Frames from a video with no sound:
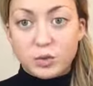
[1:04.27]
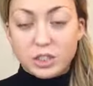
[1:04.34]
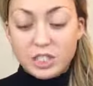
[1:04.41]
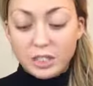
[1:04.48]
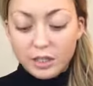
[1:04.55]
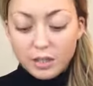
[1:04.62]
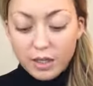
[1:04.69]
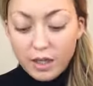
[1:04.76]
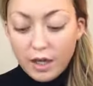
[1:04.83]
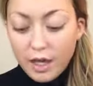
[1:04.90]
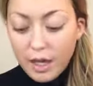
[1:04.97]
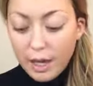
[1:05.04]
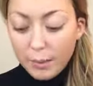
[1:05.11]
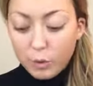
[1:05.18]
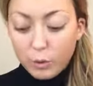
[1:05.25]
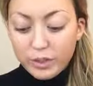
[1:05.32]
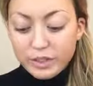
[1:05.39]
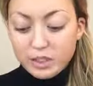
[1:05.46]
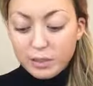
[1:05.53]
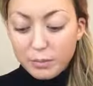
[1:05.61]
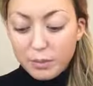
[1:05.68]
routine, I'm
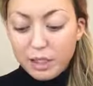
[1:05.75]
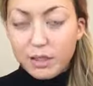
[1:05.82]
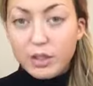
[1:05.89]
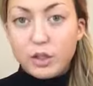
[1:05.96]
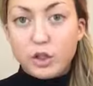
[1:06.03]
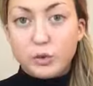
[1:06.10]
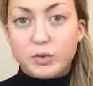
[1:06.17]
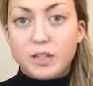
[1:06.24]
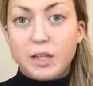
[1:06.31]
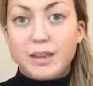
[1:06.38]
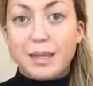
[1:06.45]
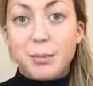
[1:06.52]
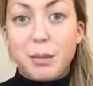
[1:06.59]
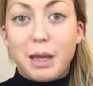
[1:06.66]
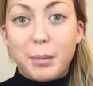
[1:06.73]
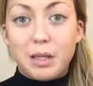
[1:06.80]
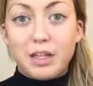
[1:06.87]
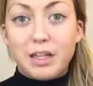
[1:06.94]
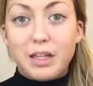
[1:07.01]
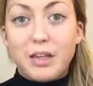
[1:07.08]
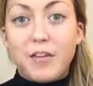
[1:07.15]
going to be using the
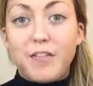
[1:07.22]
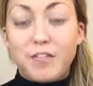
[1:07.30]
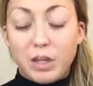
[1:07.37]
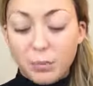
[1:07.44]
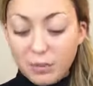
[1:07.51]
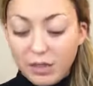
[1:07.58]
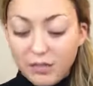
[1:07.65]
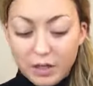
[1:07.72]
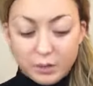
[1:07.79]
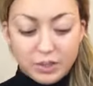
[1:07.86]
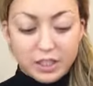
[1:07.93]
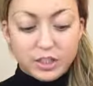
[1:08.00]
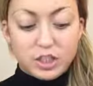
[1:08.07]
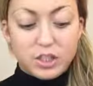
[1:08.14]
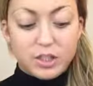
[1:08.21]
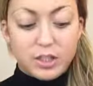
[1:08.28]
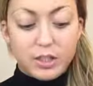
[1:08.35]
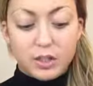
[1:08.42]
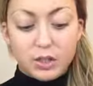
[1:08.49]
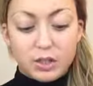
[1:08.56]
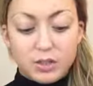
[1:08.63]
Maybelline Fit Me foundation.
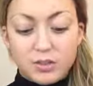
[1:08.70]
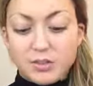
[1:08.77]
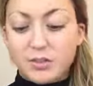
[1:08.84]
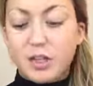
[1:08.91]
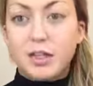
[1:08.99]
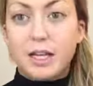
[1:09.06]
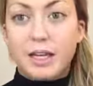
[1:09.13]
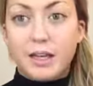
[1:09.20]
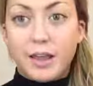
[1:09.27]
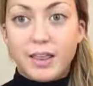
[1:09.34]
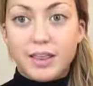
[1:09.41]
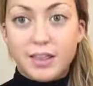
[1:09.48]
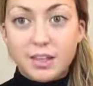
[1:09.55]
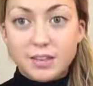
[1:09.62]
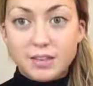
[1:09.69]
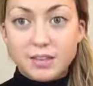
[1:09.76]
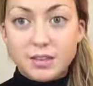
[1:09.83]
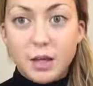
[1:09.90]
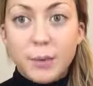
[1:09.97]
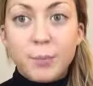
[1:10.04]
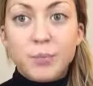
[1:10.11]
It looks like this.